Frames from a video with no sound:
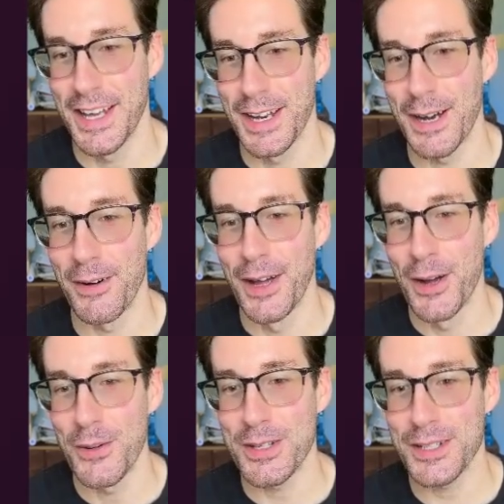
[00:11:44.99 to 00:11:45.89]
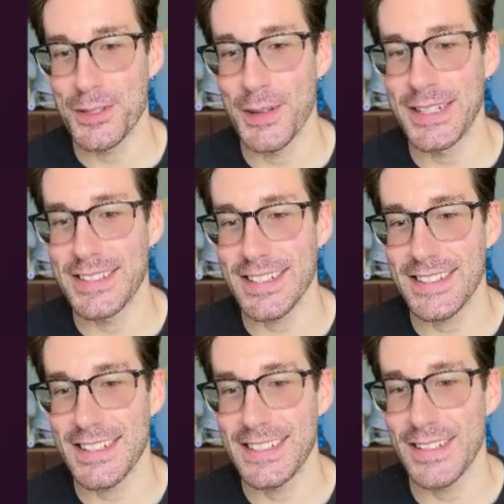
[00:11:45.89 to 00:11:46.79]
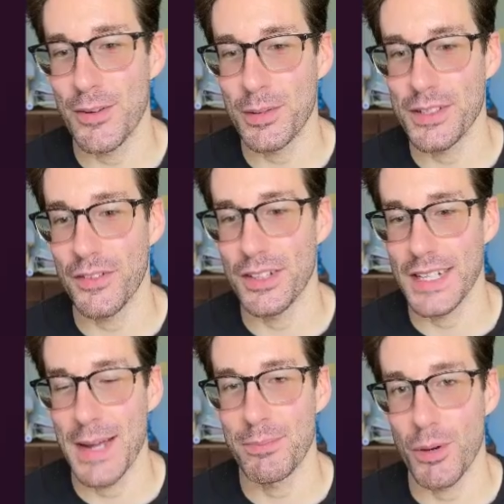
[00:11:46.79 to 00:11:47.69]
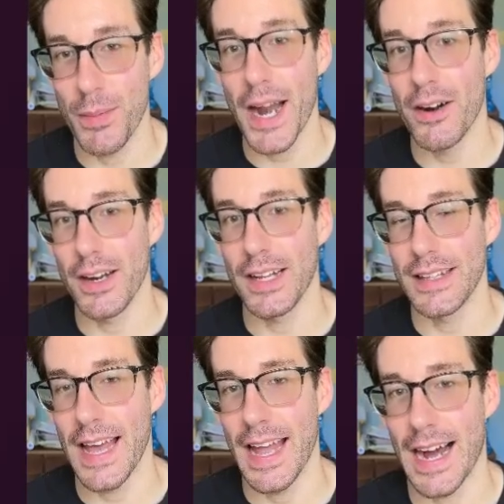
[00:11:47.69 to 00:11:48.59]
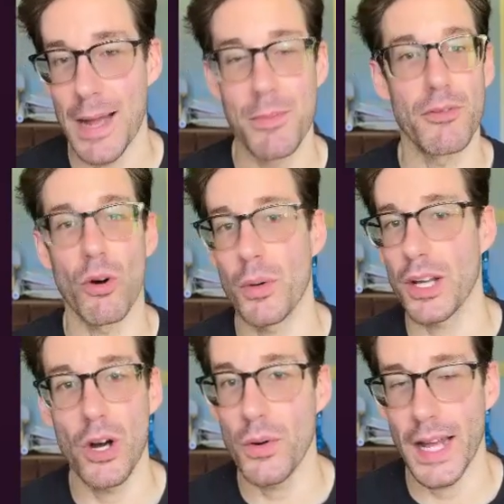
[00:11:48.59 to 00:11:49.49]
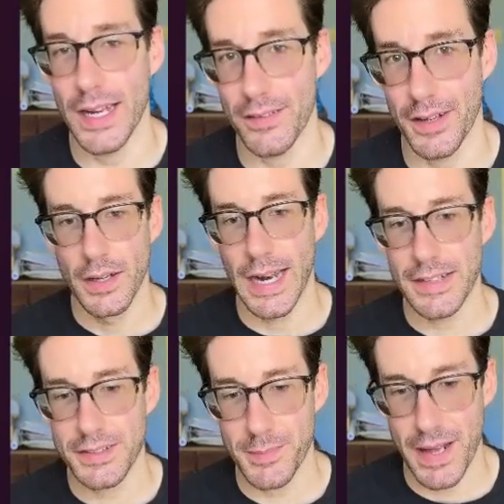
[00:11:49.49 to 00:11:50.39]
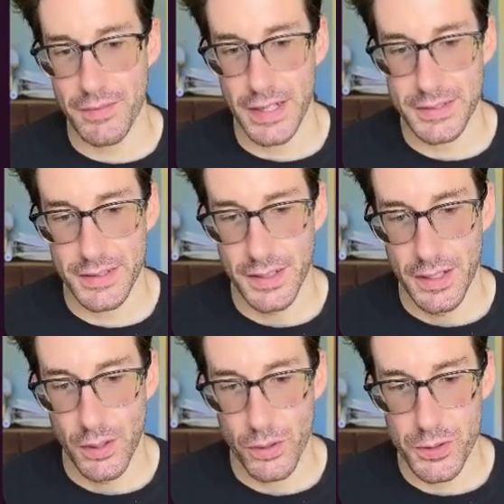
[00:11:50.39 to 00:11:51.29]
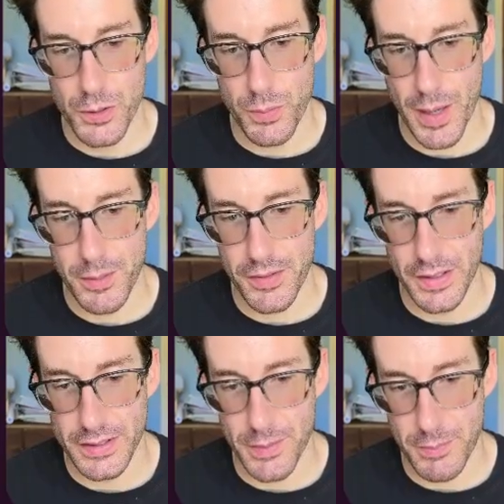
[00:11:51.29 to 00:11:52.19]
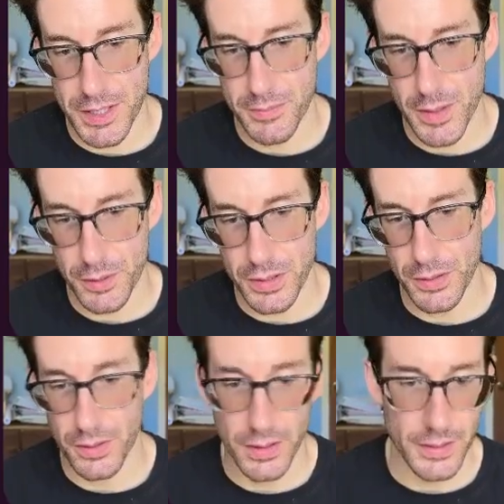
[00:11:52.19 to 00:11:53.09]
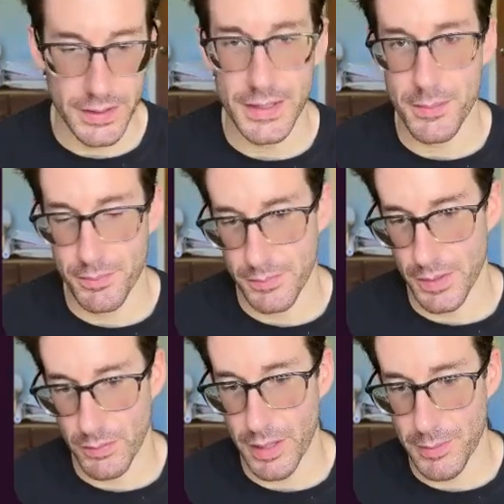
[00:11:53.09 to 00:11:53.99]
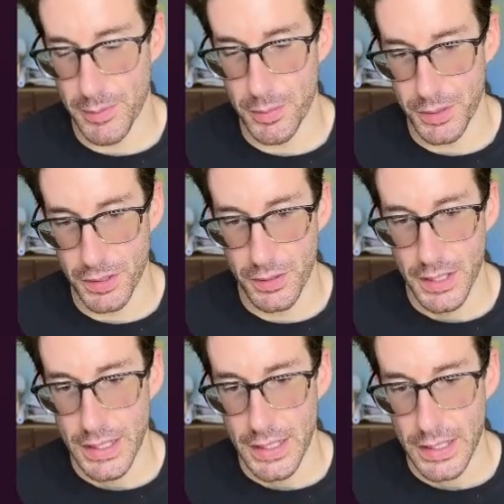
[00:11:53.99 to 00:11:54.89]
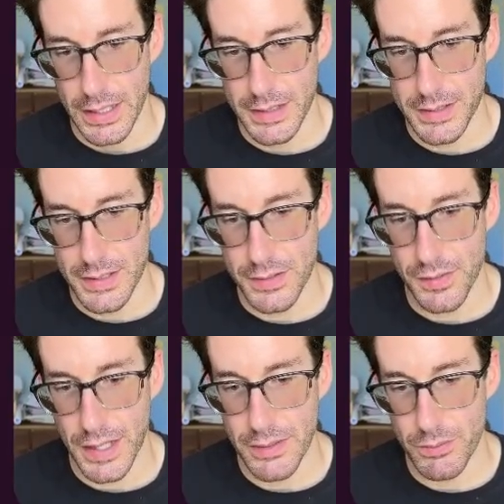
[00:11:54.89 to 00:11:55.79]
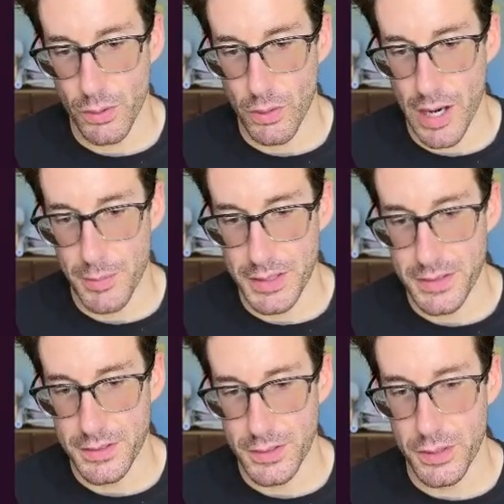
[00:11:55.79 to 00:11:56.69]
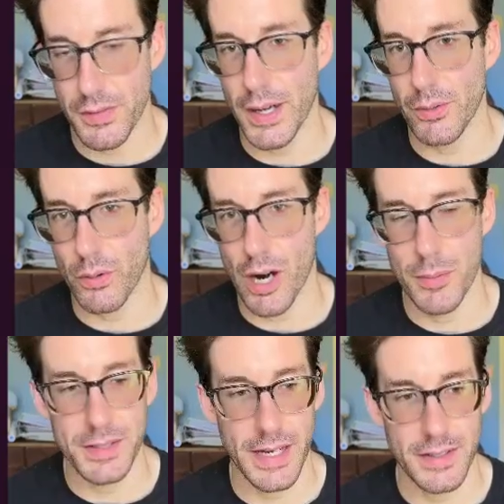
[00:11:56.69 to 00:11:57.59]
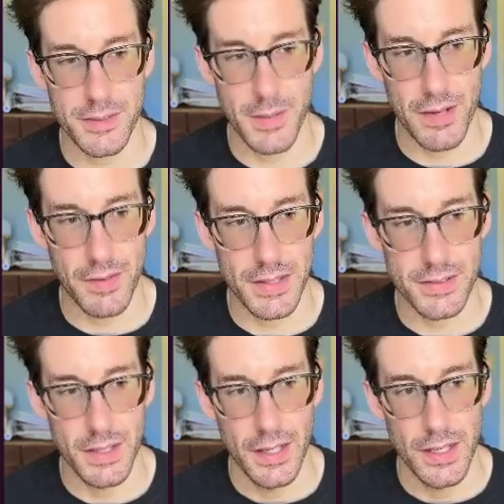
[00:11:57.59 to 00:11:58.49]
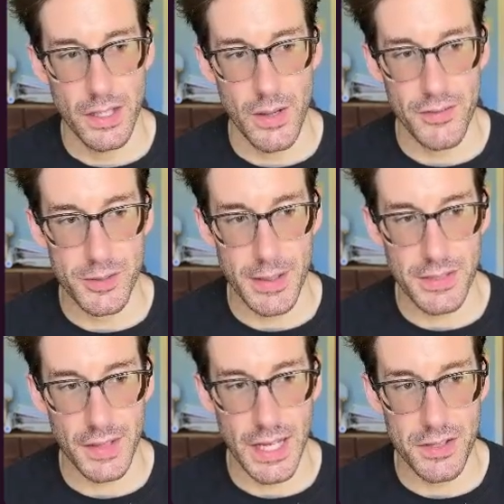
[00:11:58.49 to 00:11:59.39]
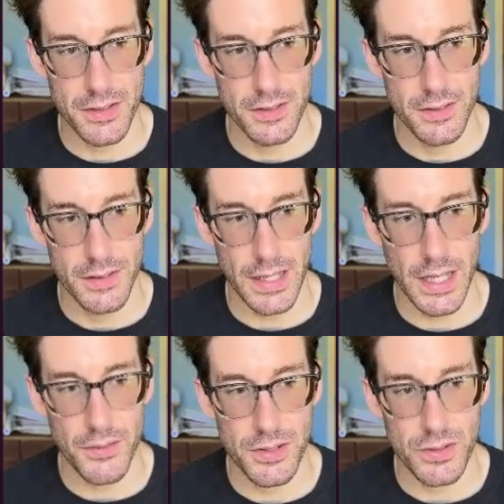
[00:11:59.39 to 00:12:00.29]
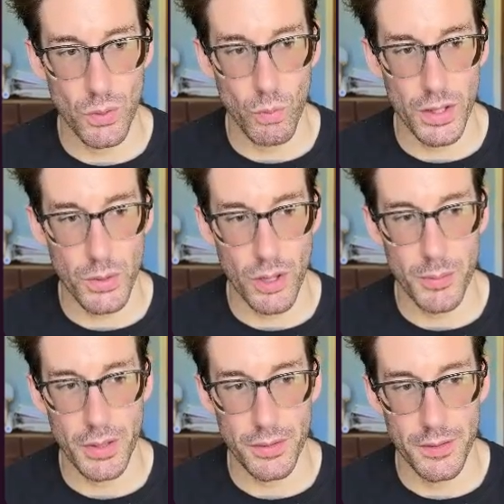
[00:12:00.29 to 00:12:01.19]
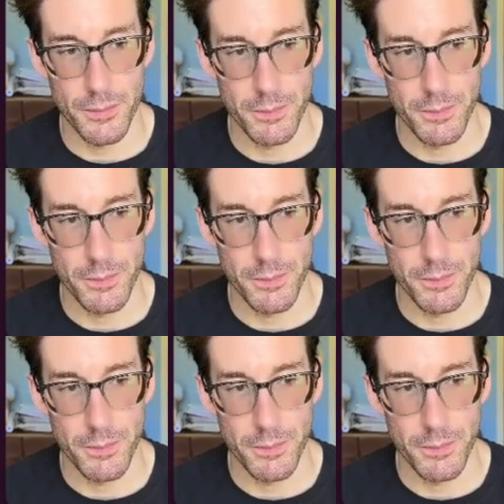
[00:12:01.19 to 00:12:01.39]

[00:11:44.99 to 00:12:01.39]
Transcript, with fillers: No, we should spend sixty to seventy percent of our time preparing the A I before we code anything. And how does this manifest? Well, there's two primary things I mentioned people do, or I say I recommend people do, is define requirements. So defining requirements, how does this manifest? You have a specification that covers what you want to build.